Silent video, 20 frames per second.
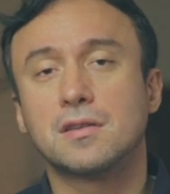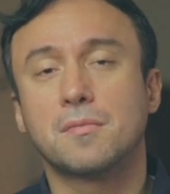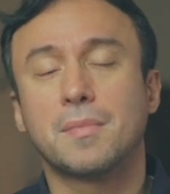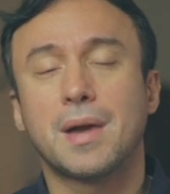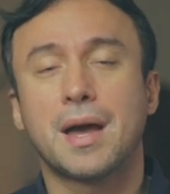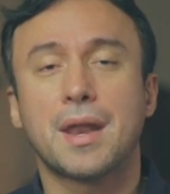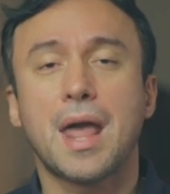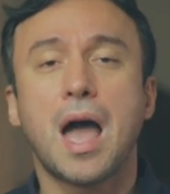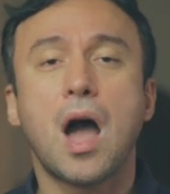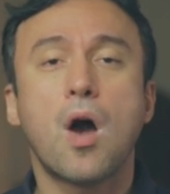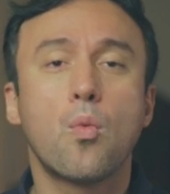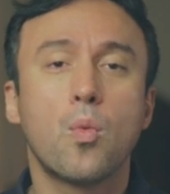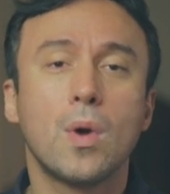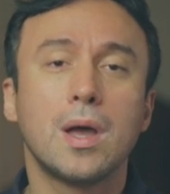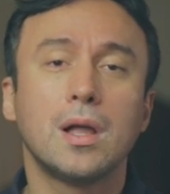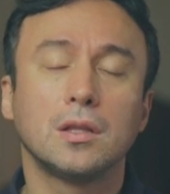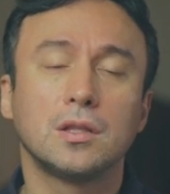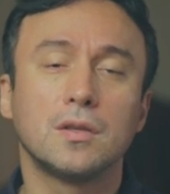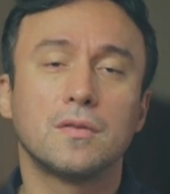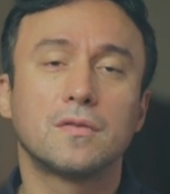about how
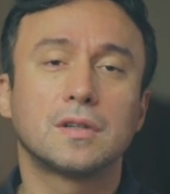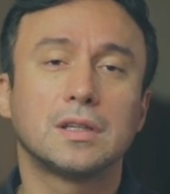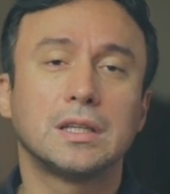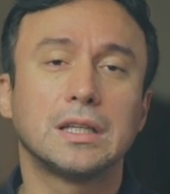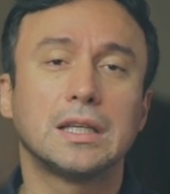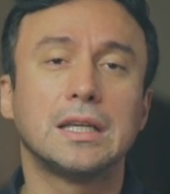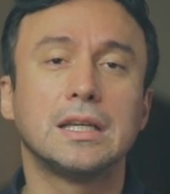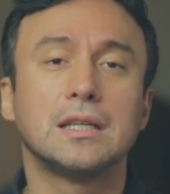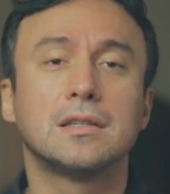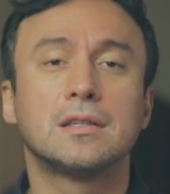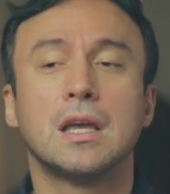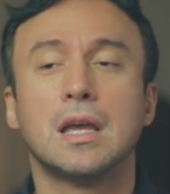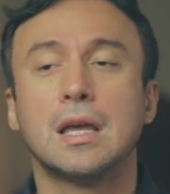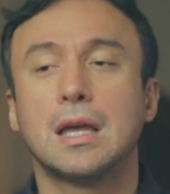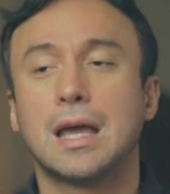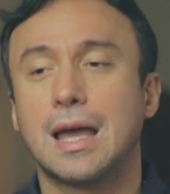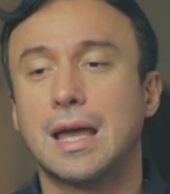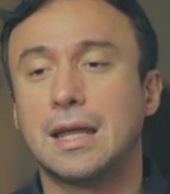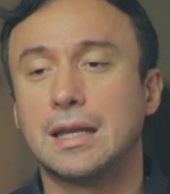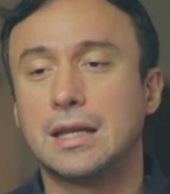well you've cleaned
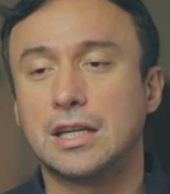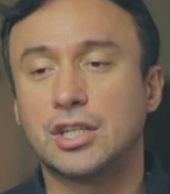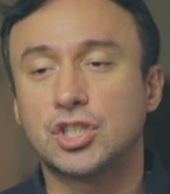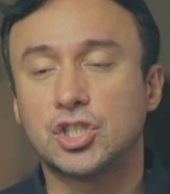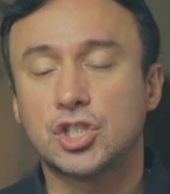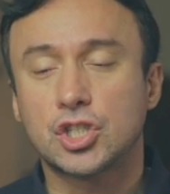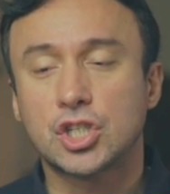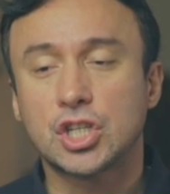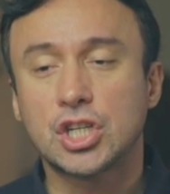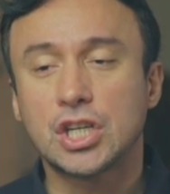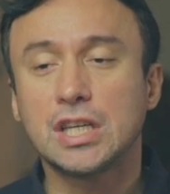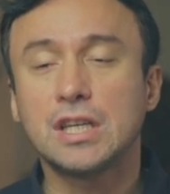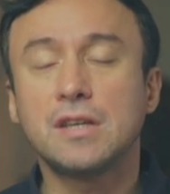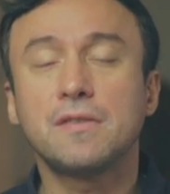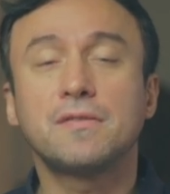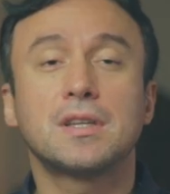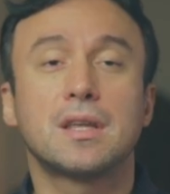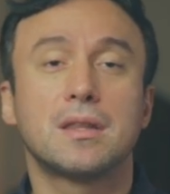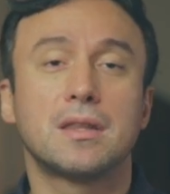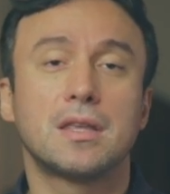and
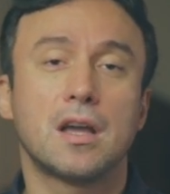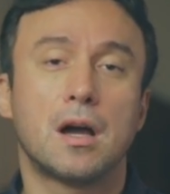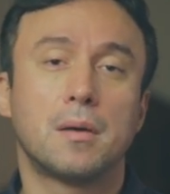achieved the